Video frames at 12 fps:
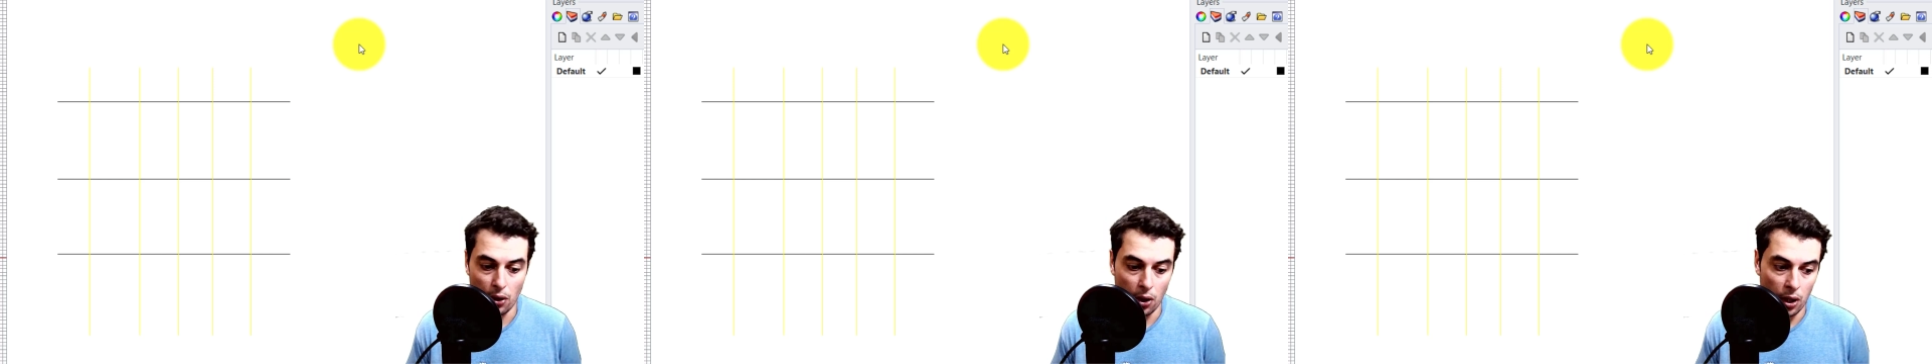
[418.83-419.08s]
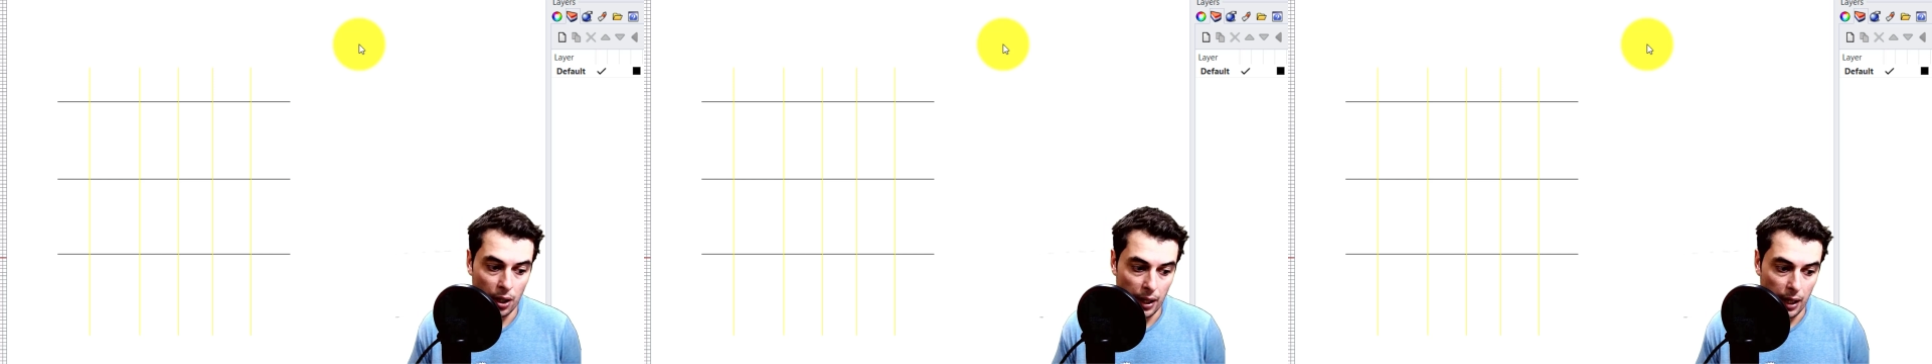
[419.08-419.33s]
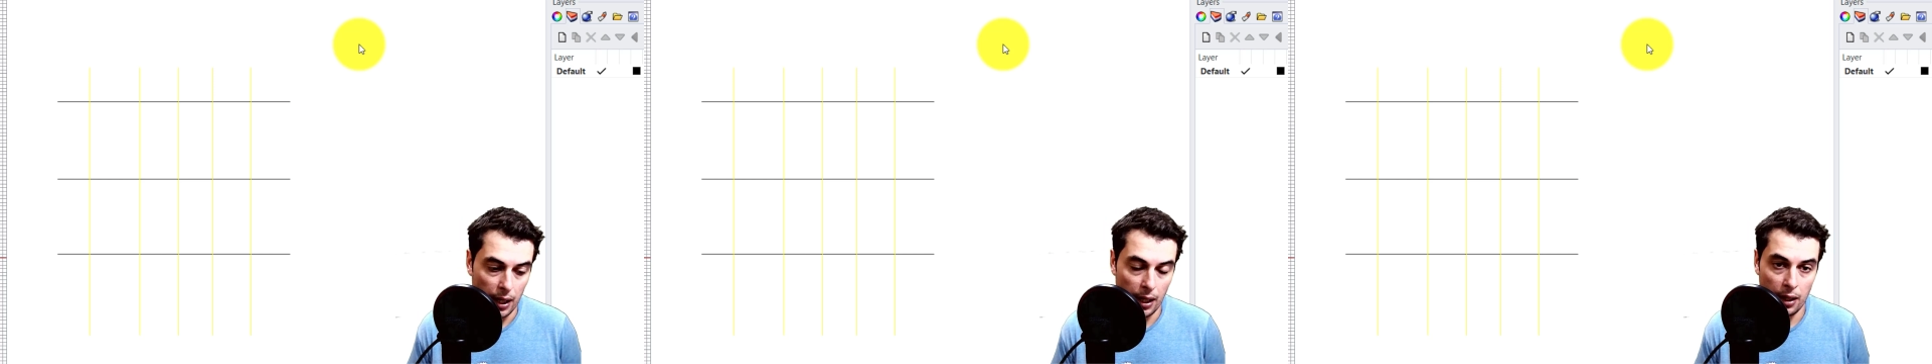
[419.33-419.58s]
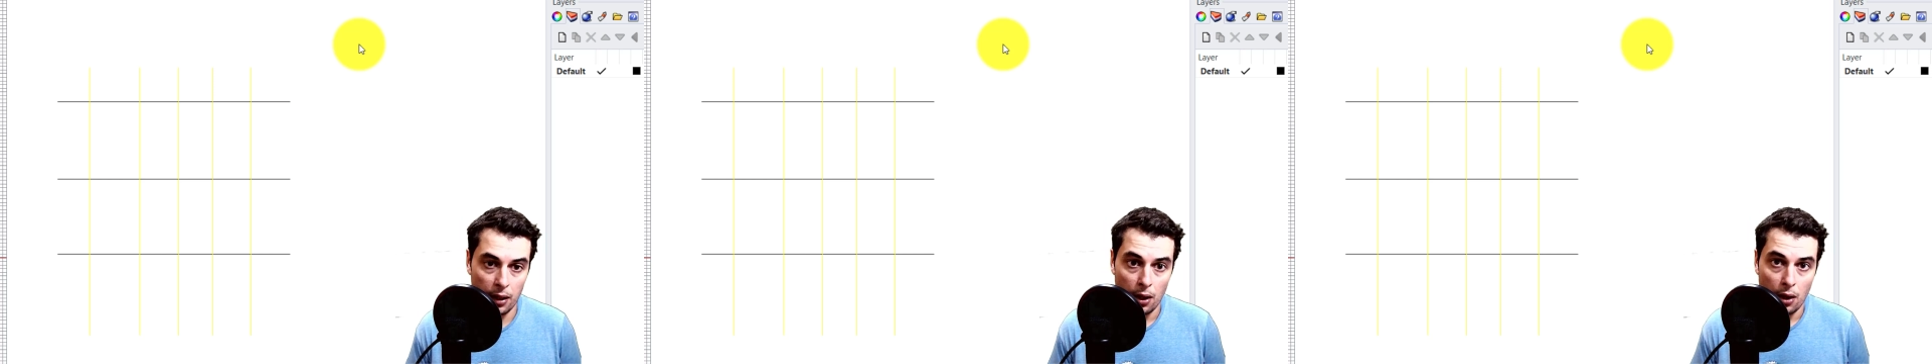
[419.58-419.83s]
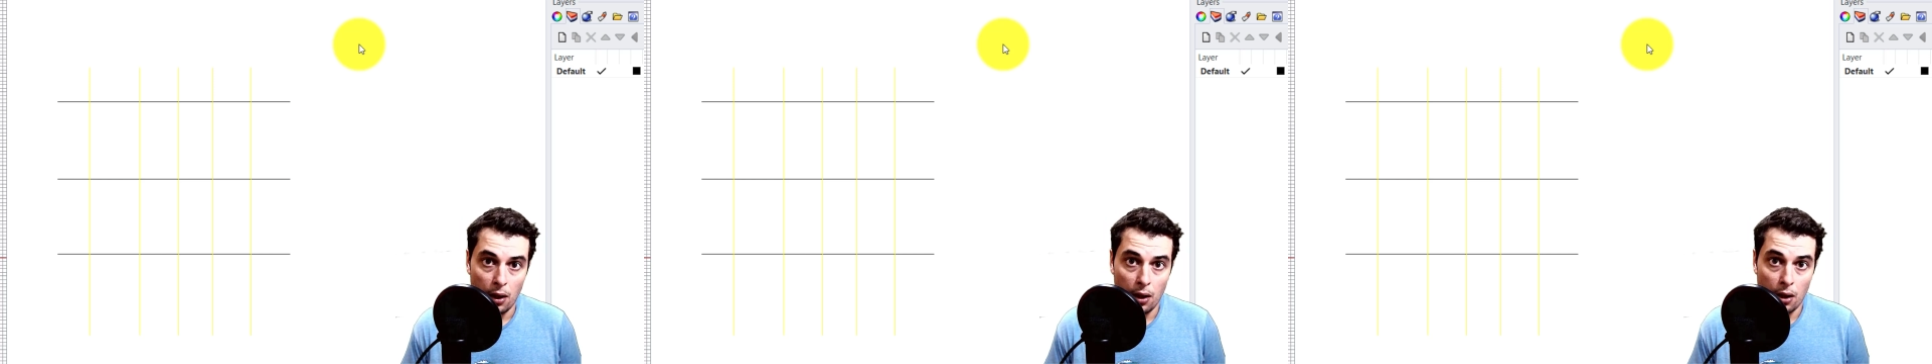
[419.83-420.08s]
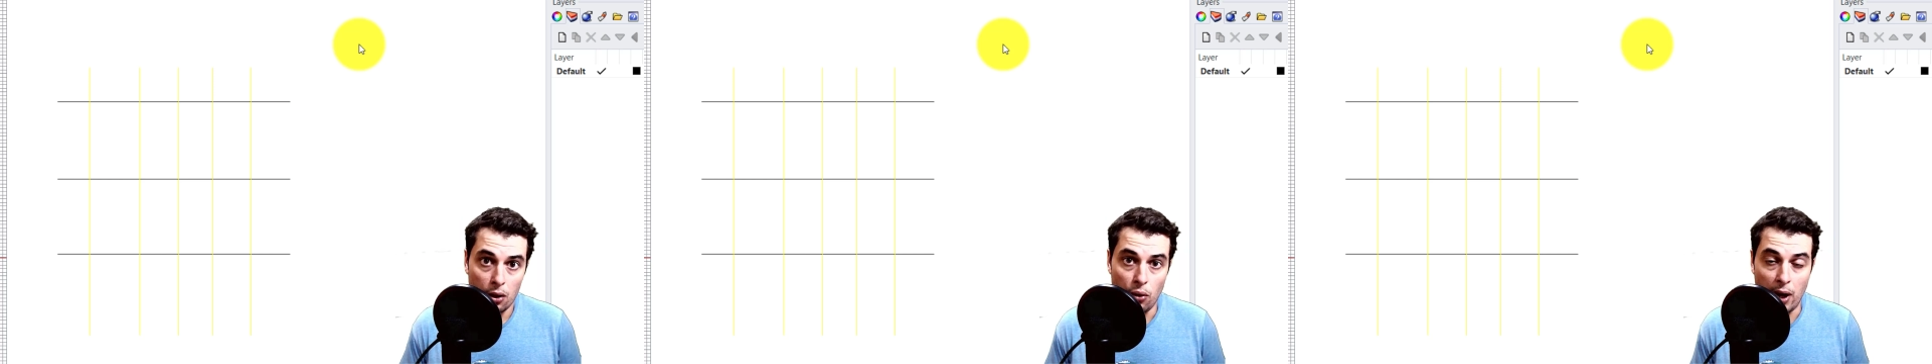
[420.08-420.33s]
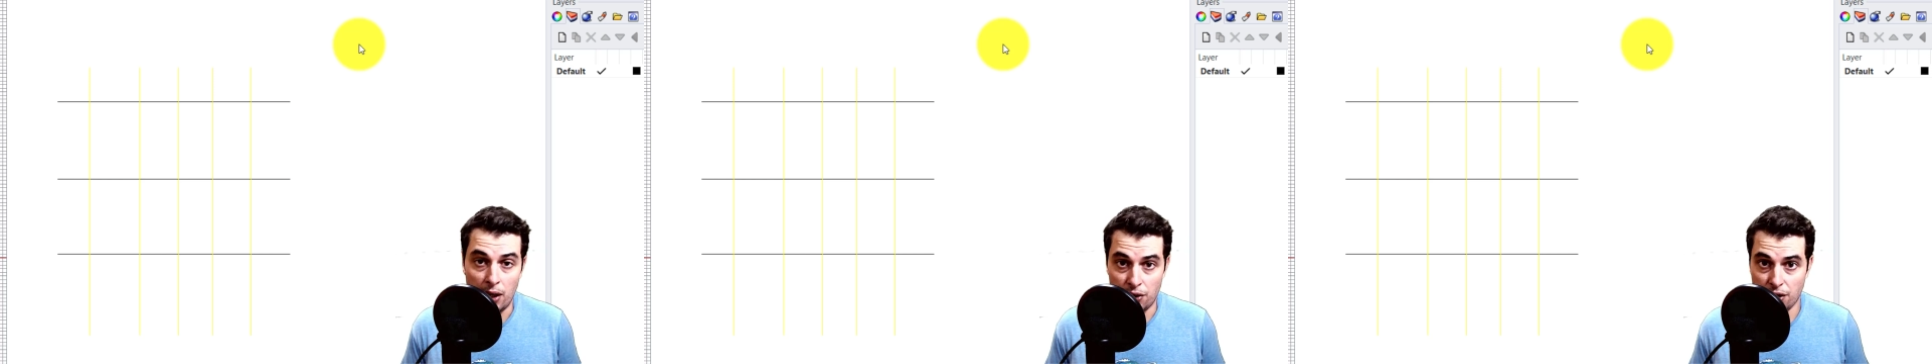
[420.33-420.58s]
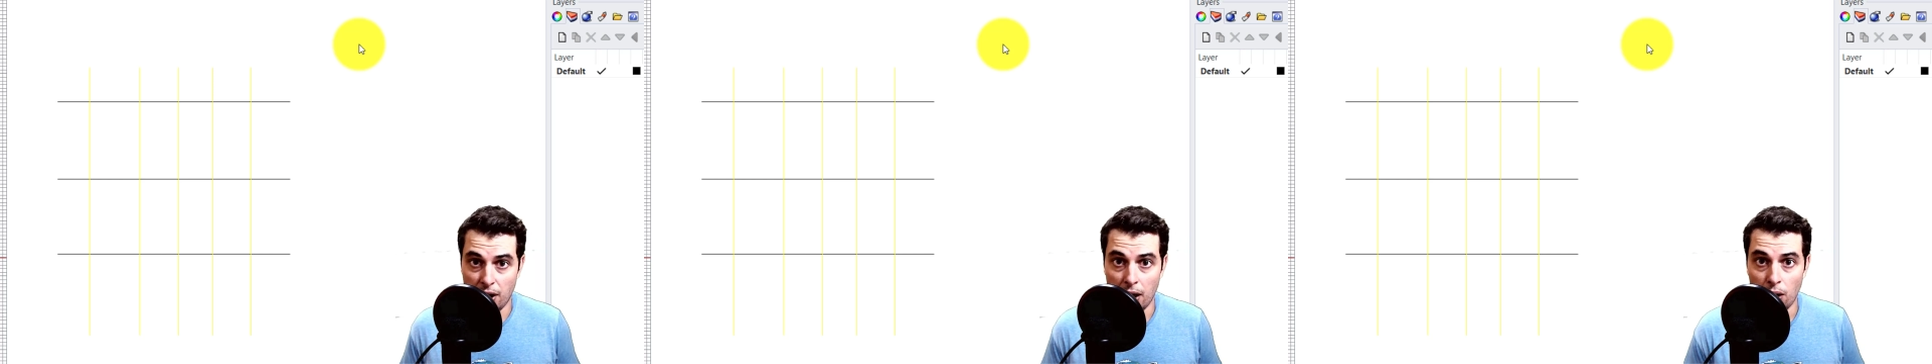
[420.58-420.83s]
on a grand
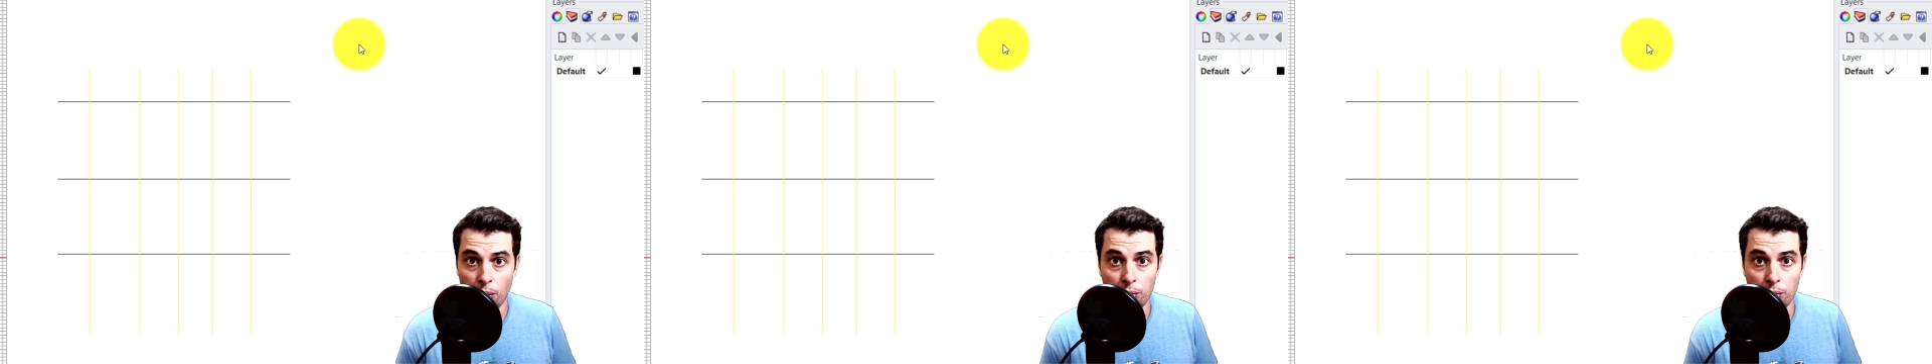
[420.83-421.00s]
scale.